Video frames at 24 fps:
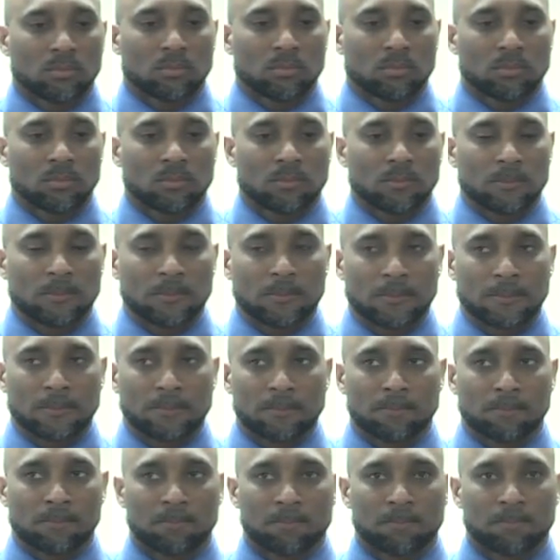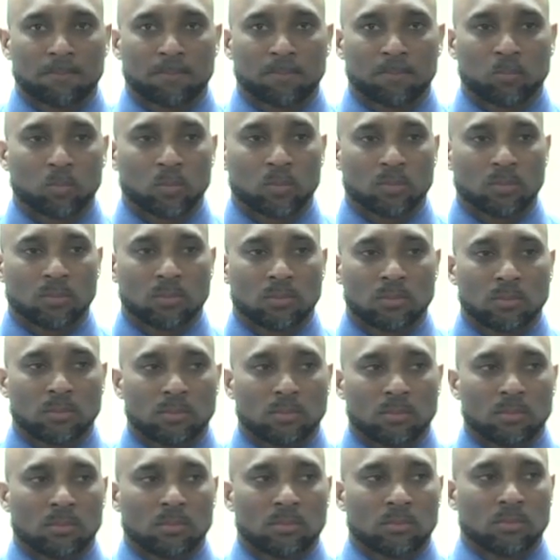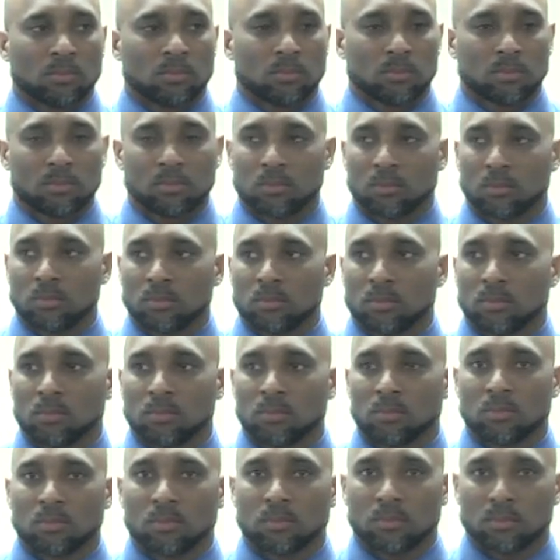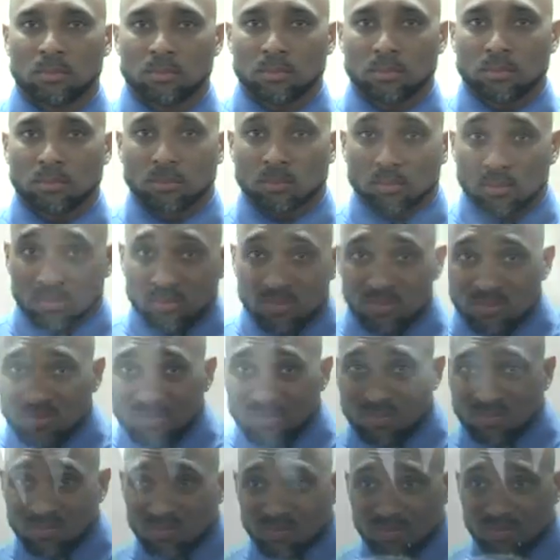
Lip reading: (not speaking)